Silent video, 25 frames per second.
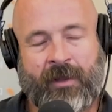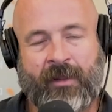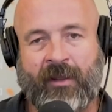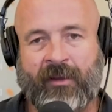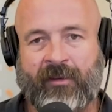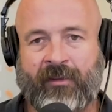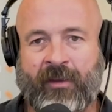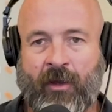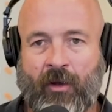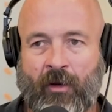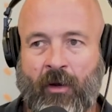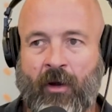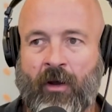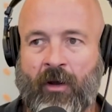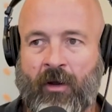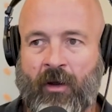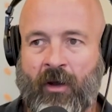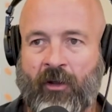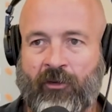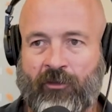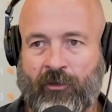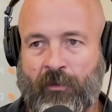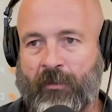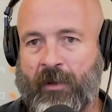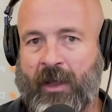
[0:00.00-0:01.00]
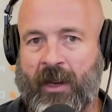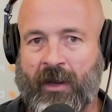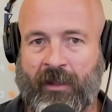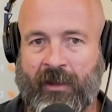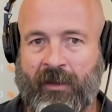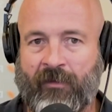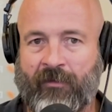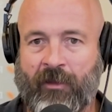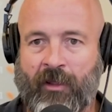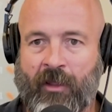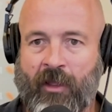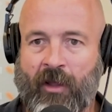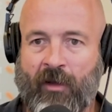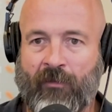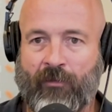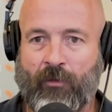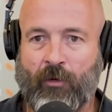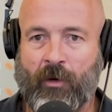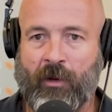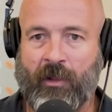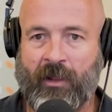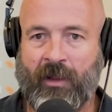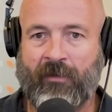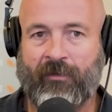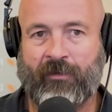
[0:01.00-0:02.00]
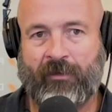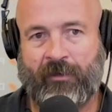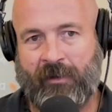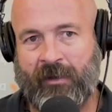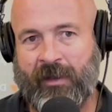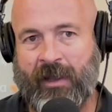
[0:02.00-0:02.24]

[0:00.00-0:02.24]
Yeah, they say, I should be able to live the life I want to live.